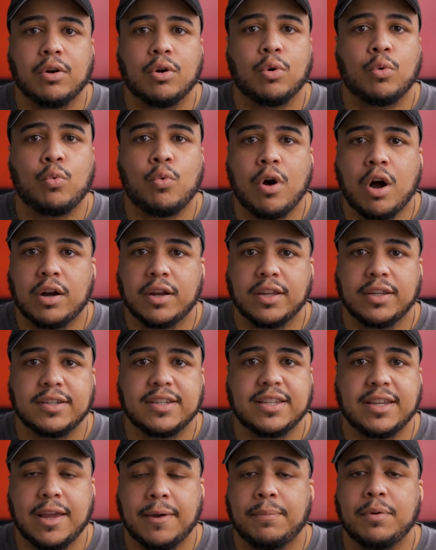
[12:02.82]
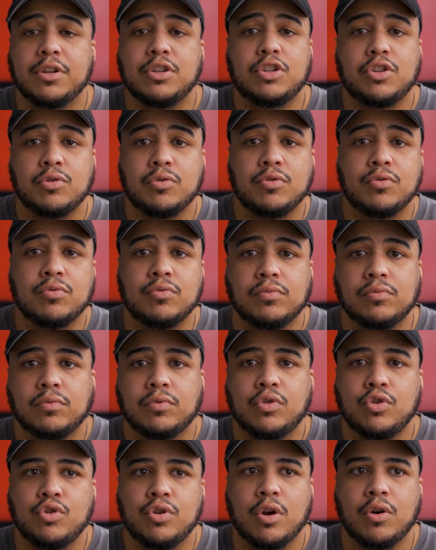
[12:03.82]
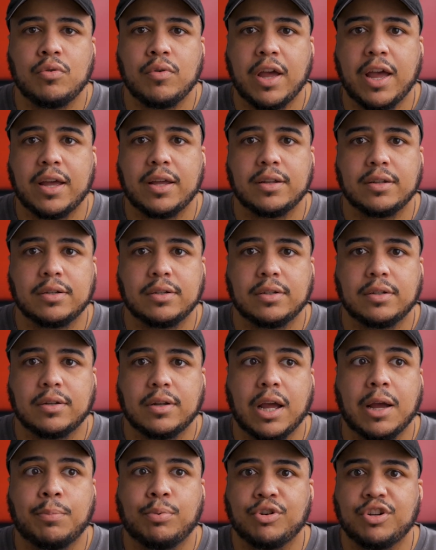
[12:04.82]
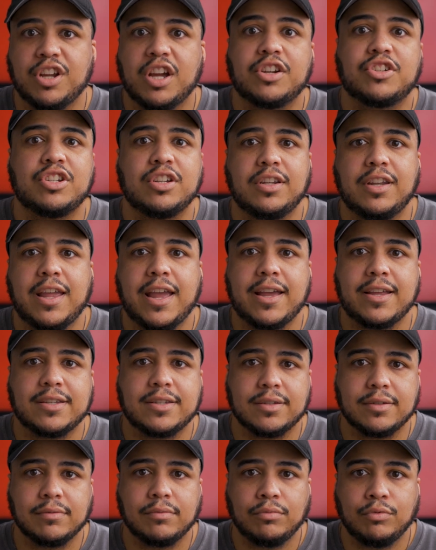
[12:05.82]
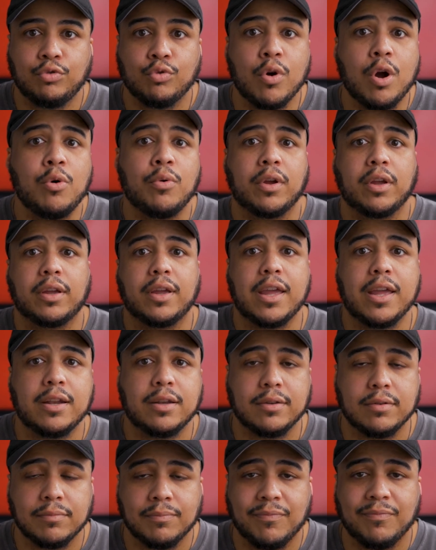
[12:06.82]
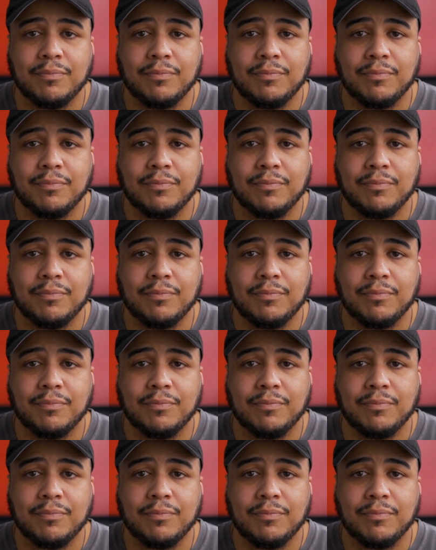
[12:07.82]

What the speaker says: or walking step into, a production that's growing and